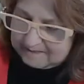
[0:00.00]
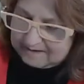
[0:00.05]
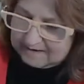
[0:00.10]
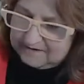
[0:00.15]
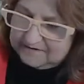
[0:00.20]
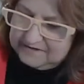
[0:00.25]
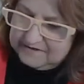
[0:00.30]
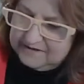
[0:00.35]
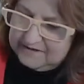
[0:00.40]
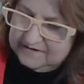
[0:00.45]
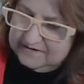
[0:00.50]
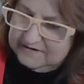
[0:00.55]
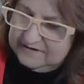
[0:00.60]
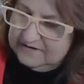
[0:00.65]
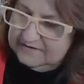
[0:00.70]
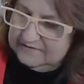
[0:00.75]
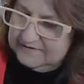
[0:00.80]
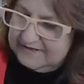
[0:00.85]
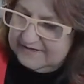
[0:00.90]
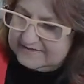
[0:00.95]
There you go.
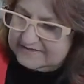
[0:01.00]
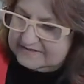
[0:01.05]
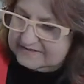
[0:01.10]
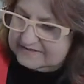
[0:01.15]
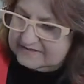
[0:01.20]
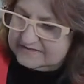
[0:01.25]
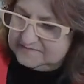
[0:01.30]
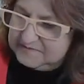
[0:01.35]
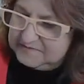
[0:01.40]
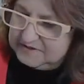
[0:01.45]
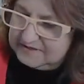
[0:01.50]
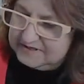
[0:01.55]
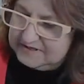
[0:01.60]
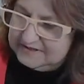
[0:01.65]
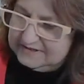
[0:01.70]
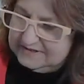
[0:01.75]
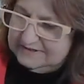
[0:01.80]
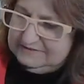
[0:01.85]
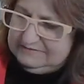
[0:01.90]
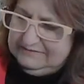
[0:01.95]
That's the spirit.
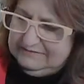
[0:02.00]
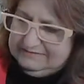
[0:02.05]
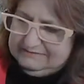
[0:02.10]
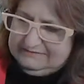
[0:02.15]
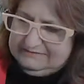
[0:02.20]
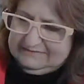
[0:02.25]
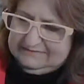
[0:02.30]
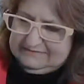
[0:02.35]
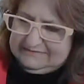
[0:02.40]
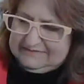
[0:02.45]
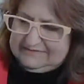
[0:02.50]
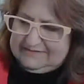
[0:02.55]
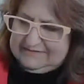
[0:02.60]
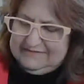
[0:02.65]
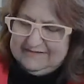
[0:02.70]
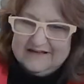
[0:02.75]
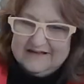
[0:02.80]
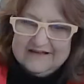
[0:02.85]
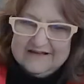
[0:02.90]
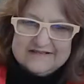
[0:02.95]

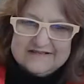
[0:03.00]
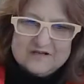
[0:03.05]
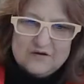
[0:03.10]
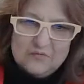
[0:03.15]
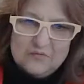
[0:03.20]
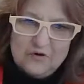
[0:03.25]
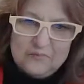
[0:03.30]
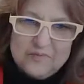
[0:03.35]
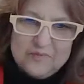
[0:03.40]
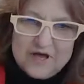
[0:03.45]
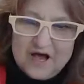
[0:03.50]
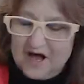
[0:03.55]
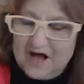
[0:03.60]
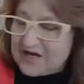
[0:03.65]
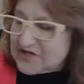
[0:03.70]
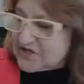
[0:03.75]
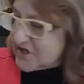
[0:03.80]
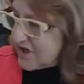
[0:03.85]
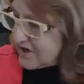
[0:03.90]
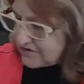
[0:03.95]
So it won't be a
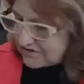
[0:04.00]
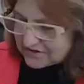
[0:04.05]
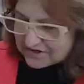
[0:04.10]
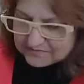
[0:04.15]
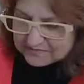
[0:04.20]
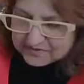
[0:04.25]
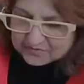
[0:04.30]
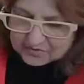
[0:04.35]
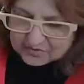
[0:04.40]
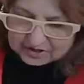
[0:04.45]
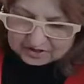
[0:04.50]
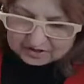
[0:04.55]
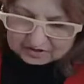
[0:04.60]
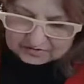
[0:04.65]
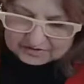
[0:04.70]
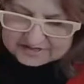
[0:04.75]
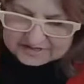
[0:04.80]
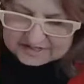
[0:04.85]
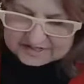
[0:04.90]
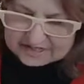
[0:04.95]
hot chocolate I'll be working
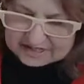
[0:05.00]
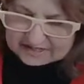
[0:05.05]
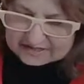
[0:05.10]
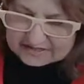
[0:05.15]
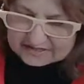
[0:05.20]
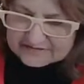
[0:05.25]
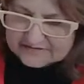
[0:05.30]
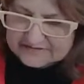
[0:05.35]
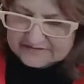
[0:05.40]
on today.